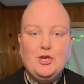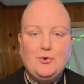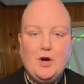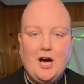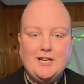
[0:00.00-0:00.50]

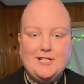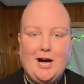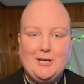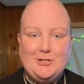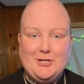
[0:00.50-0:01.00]
Guys,
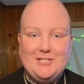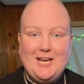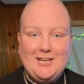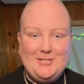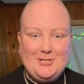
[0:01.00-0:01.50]
I just
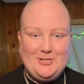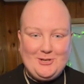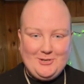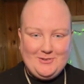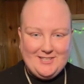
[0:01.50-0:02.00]
had to show
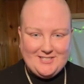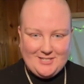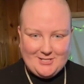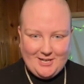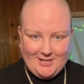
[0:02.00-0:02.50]
you this
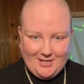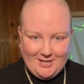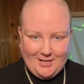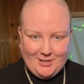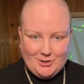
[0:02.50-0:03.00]
because I
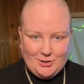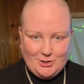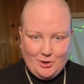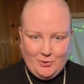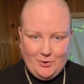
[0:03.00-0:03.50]
think it is
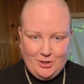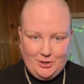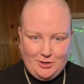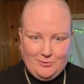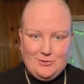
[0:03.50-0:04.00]
so
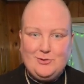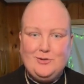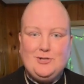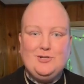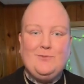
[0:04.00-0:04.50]
cute. So
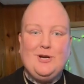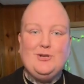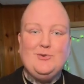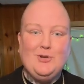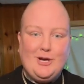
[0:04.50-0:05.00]
this is my
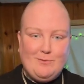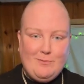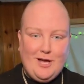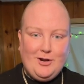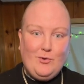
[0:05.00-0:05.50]
new, like,
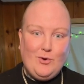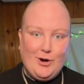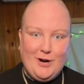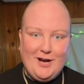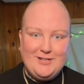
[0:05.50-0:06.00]
med
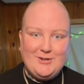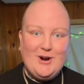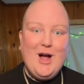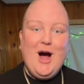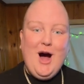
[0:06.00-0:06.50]

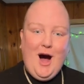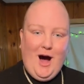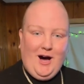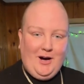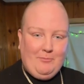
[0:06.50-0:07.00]
organizer.
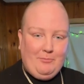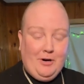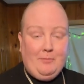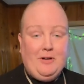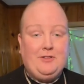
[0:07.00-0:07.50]

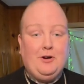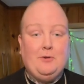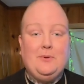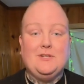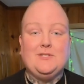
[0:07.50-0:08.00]
But my
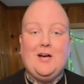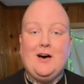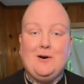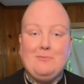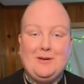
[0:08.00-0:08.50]
therapist
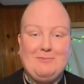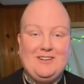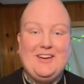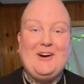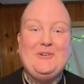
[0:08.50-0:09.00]
made me
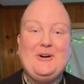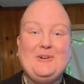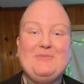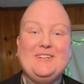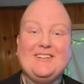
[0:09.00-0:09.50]
get
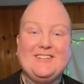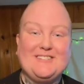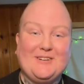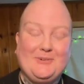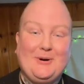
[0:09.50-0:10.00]
one
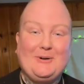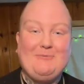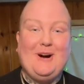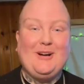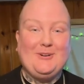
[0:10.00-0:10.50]
because a lot of
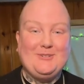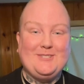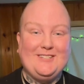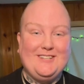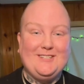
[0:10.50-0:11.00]
my
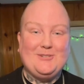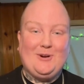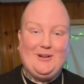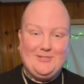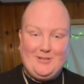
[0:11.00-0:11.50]
OCD
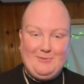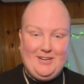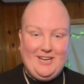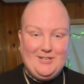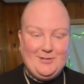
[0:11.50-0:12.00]
surrounds, like,
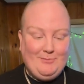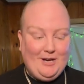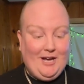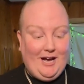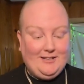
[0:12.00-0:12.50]
medication.
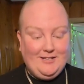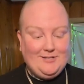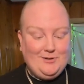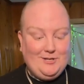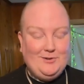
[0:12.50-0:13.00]
But I think
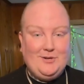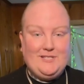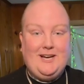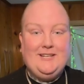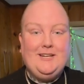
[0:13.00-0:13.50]
it's so cute
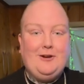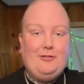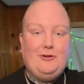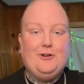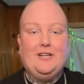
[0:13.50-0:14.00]
because I needed a
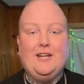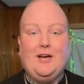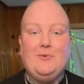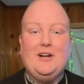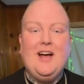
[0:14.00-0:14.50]

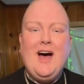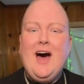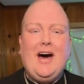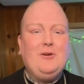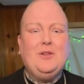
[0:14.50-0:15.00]
30-day one.
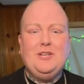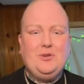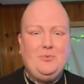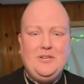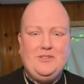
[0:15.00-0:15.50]
I don't like
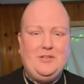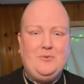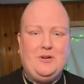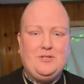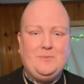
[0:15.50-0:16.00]
the weekly
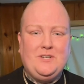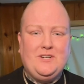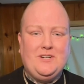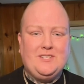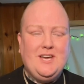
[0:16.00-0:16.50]
ones
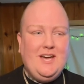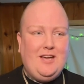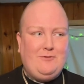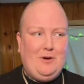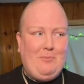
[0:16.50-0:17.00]
because
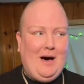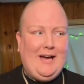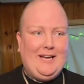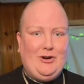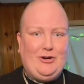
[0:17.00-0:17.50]
if you
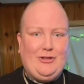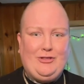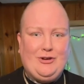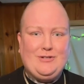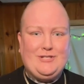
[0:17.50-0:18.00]
buy it on a
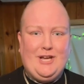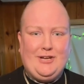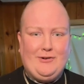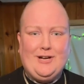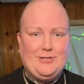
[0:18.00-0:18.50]
Thursday,
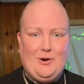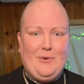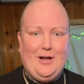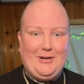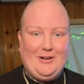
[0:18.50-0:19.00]
you're
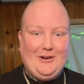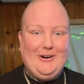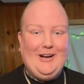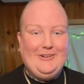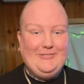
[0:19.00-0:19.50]
SOL. You know
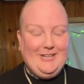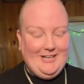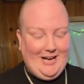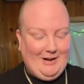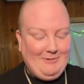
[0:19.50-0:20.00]
what I mean?